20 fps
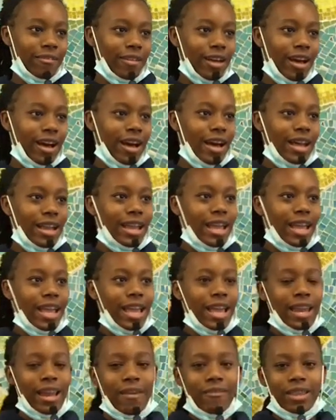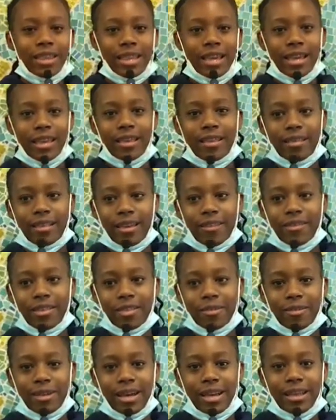of God and everything He's given
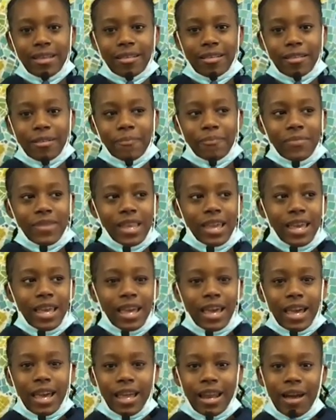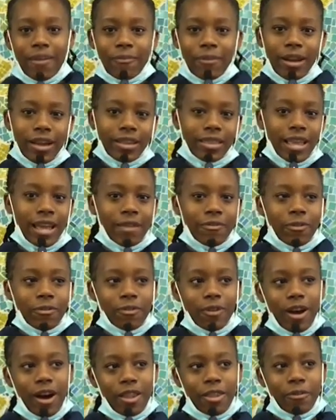to us. And I'm very thankful
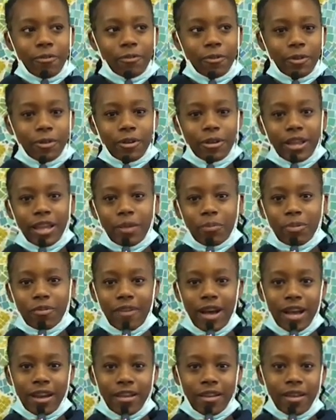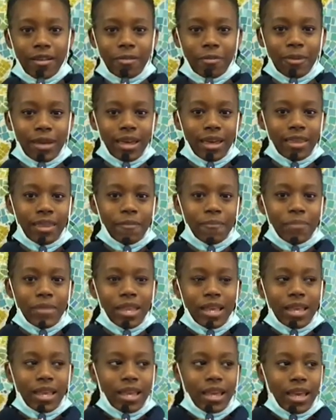for all the food He provided us with.
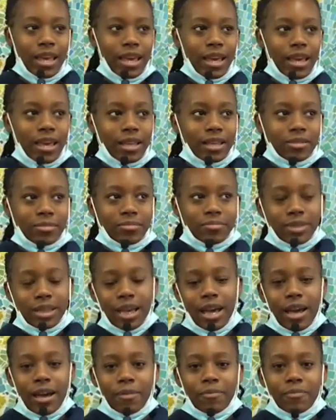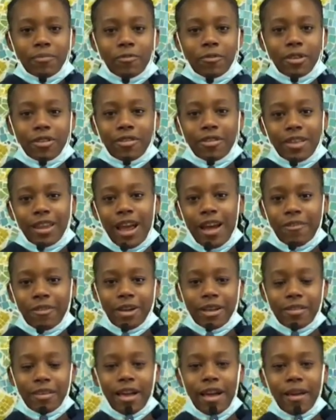And yeah, we're just going to have
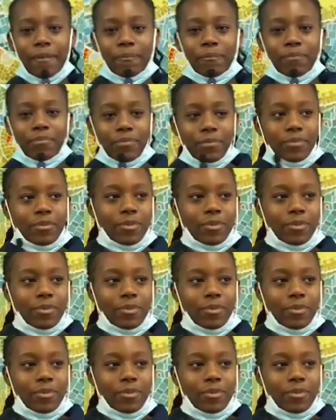a great time.